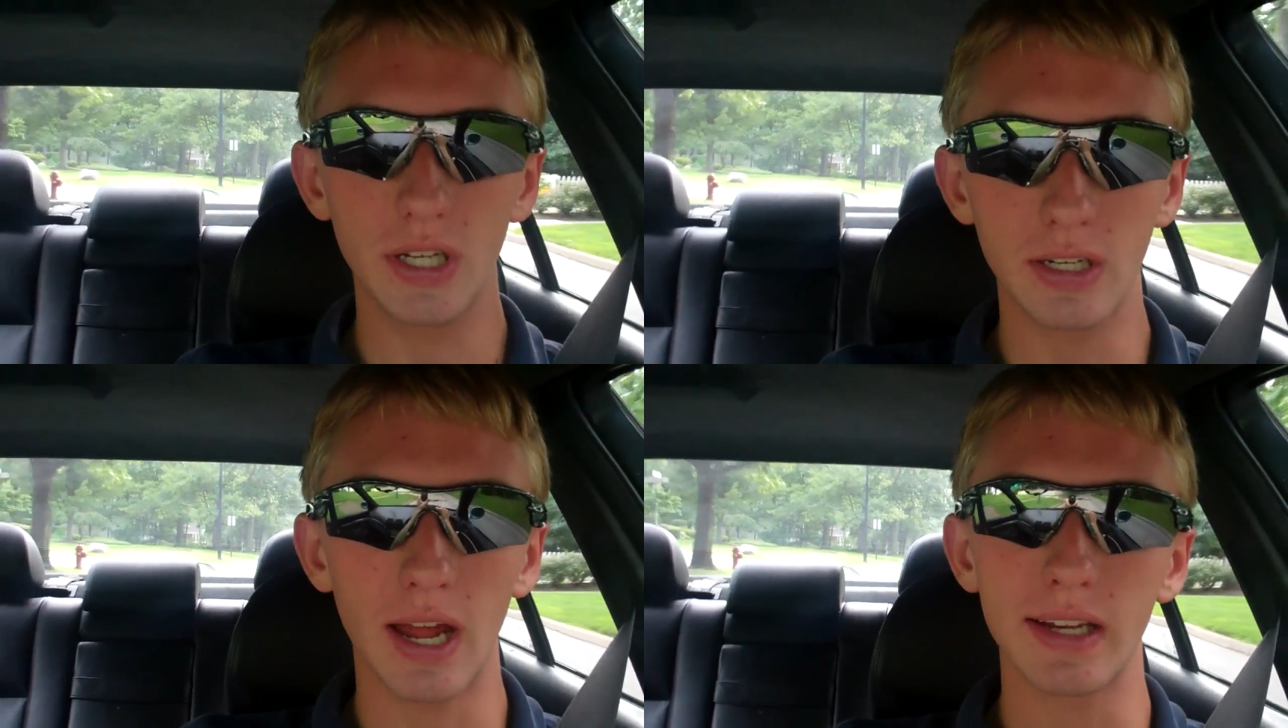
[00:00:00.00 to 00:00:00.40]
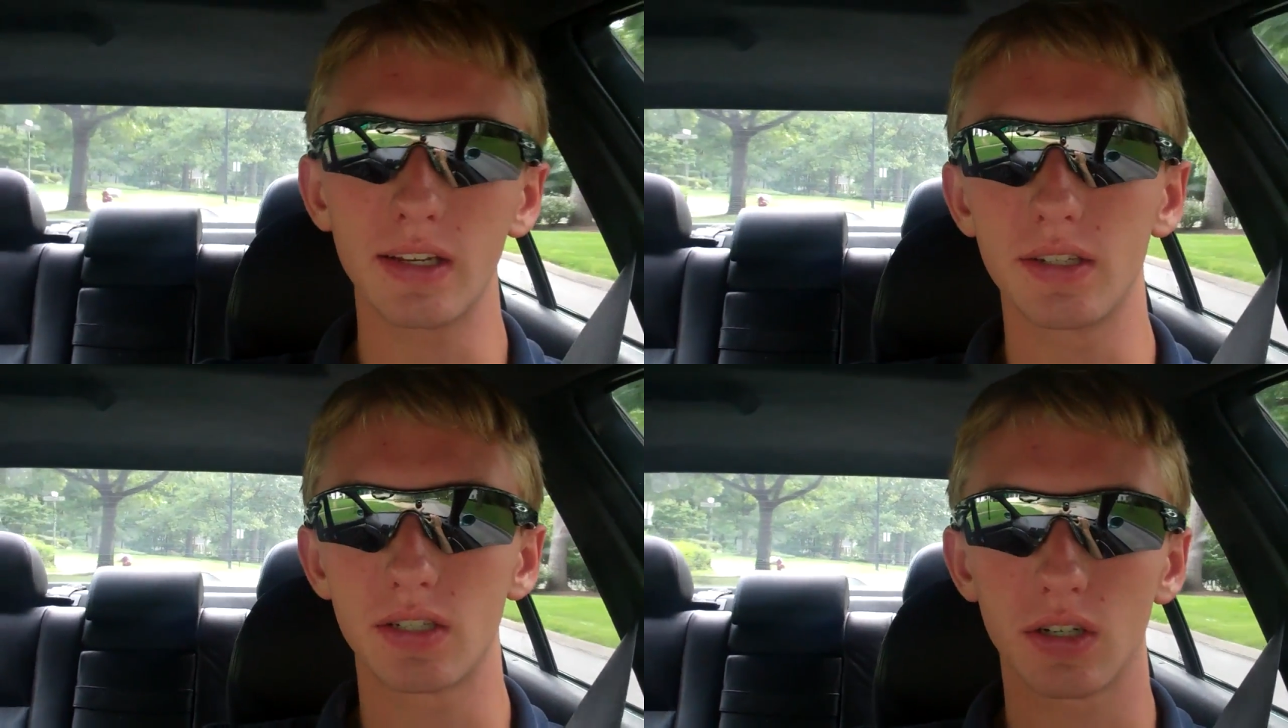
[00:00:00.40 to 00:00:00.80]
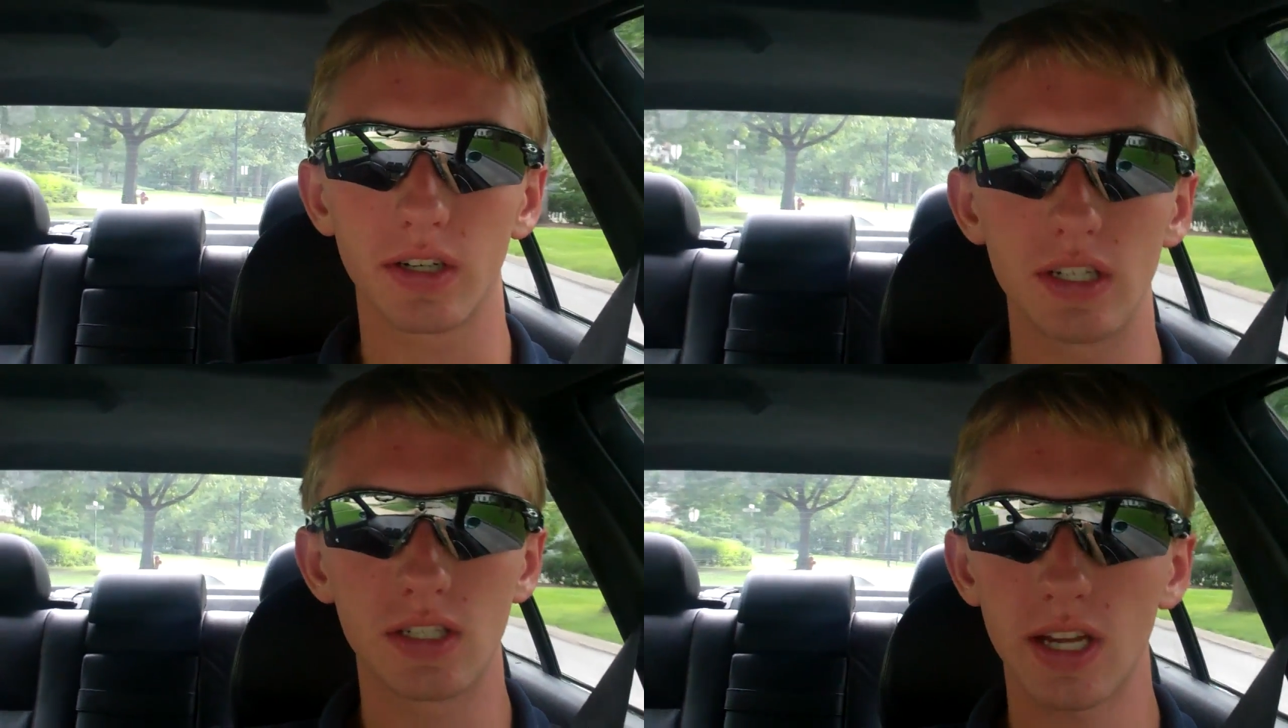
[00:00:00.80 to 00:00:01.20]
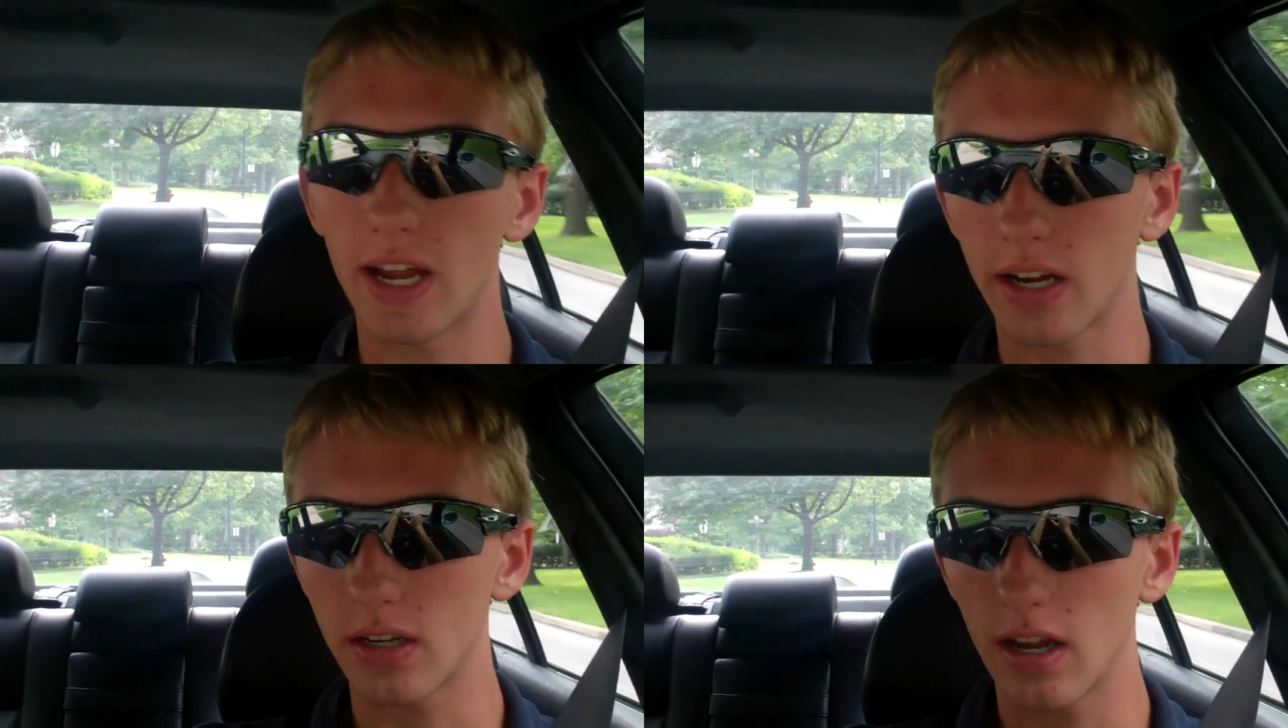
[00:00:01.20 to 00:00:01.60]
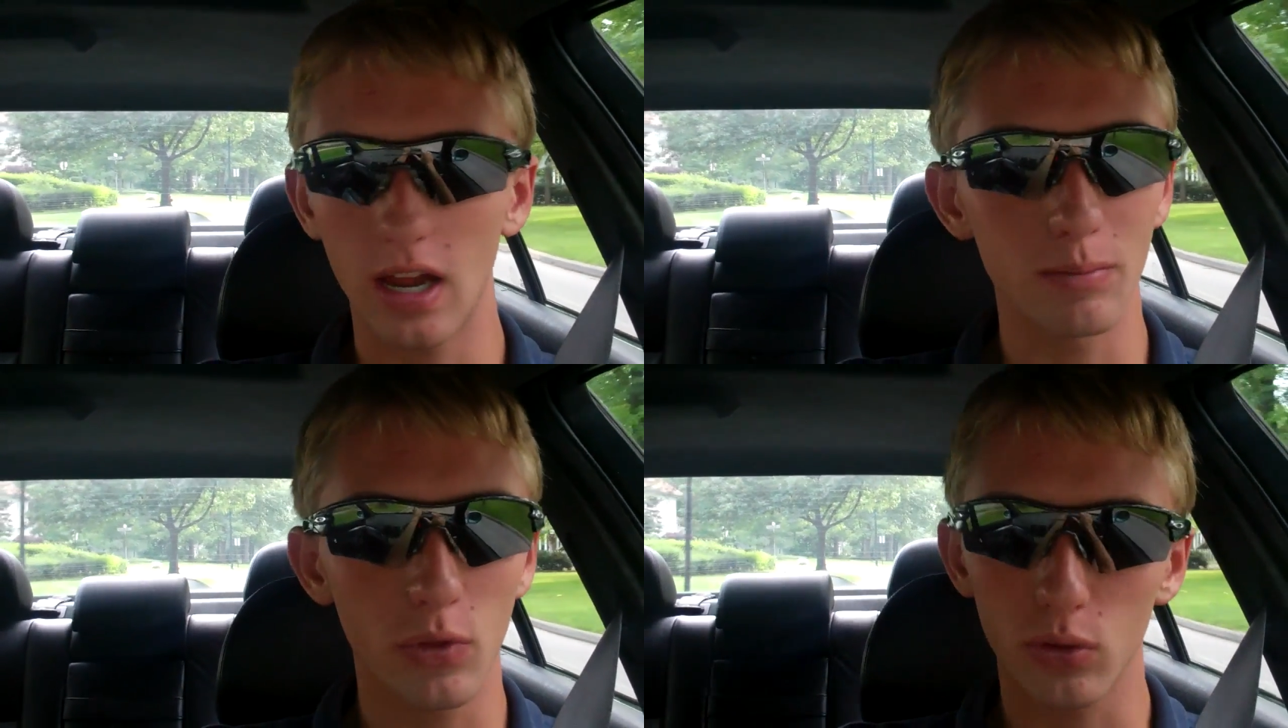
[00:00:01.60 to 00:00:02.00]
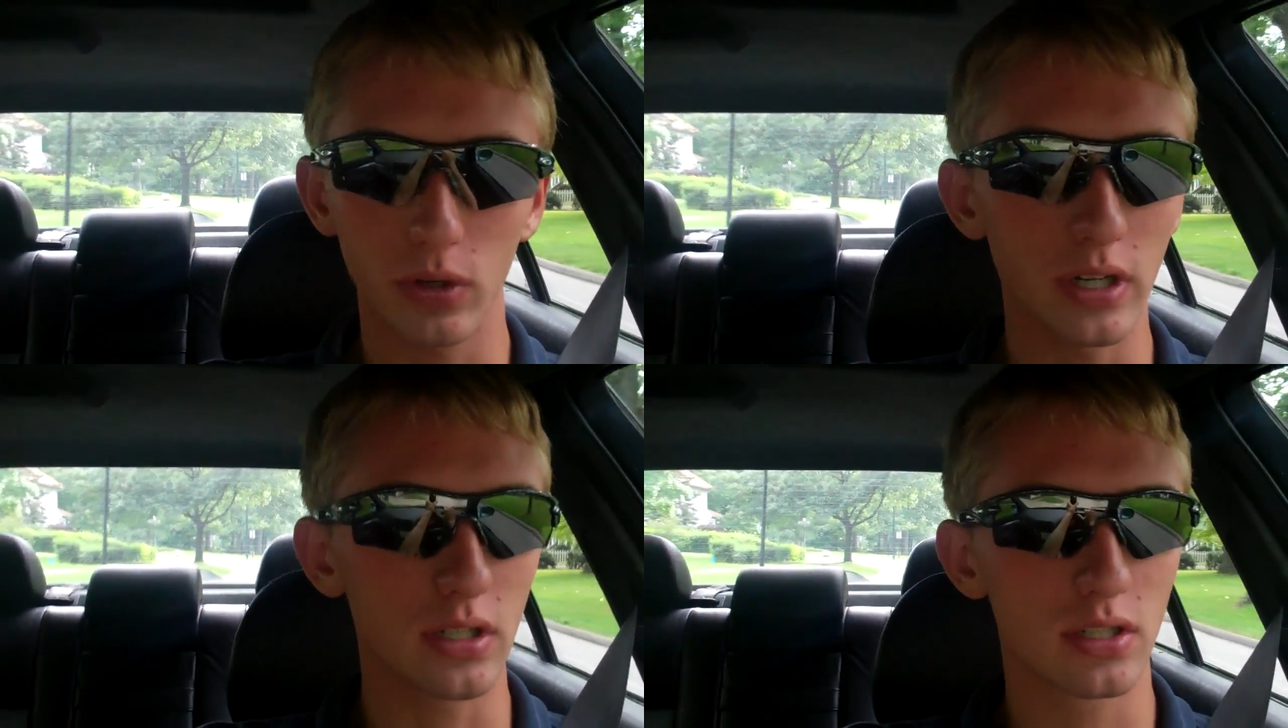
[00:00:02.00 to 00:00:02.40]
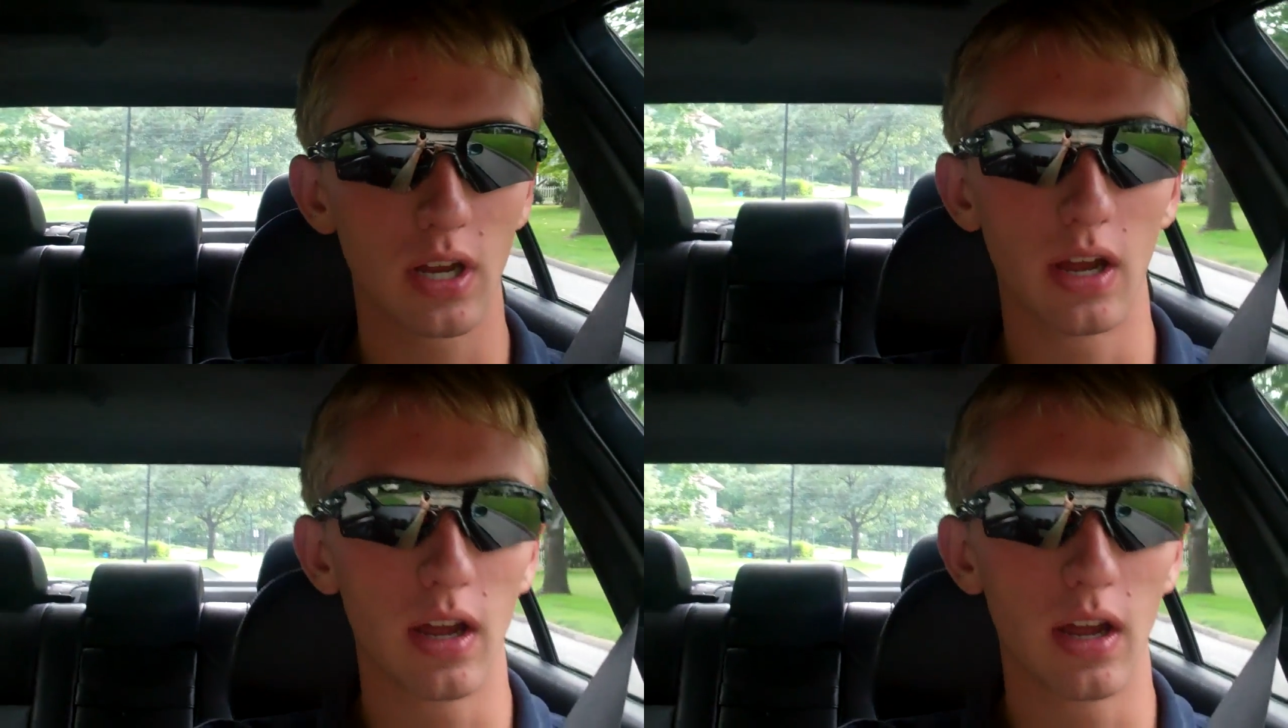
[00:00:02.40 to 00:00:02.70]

E ninety series M threes,